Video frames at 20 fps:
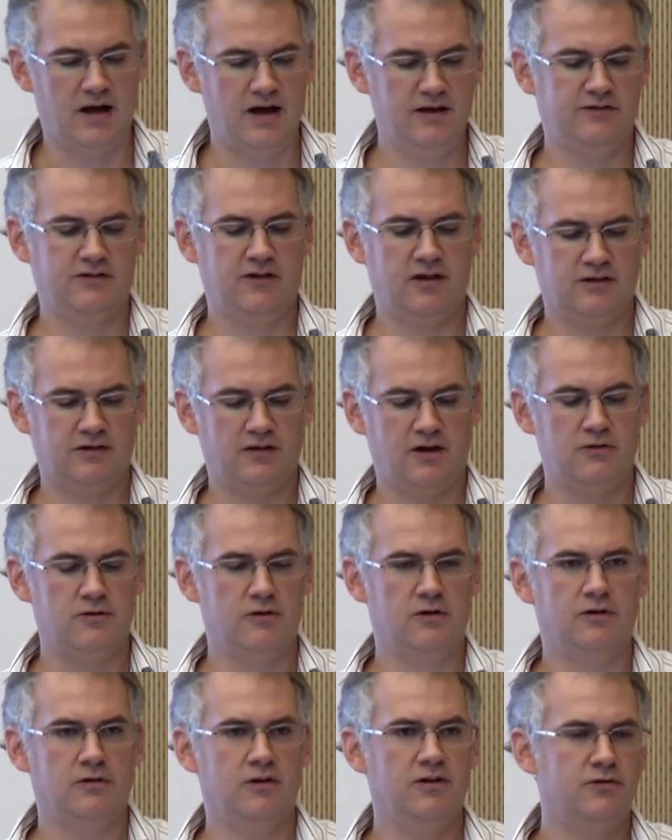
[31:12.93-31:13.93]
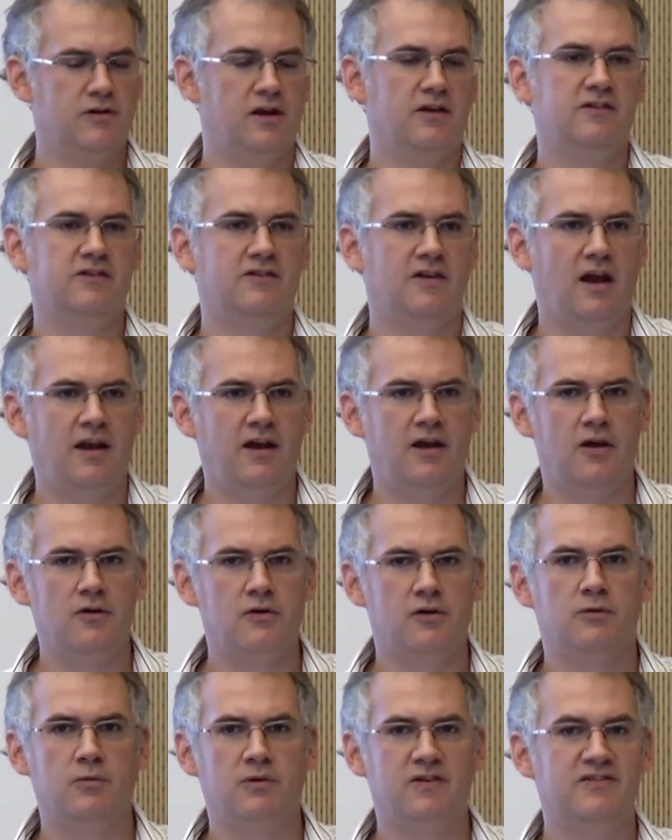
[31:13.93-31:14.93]
ISOC.org or
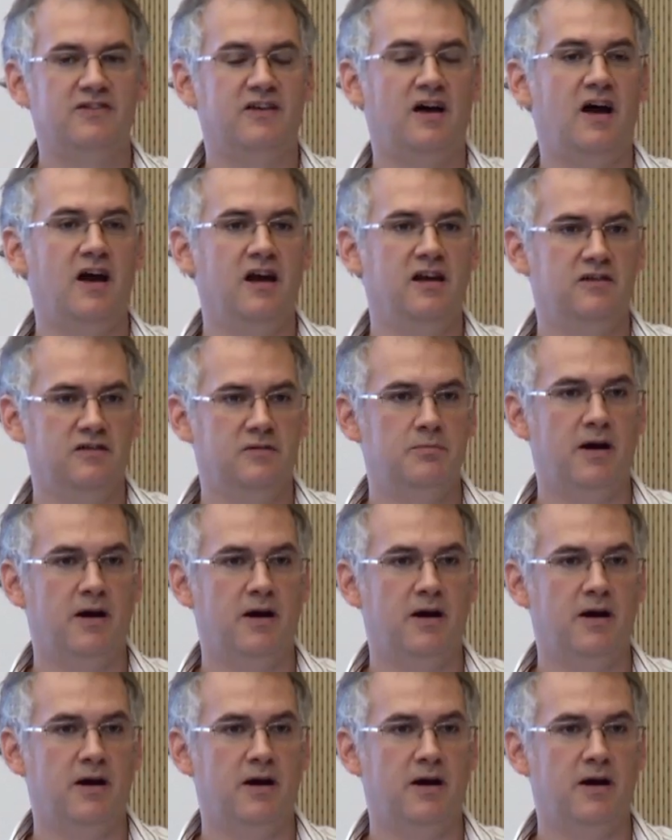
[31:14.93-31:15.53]
InternetSociety.org was signed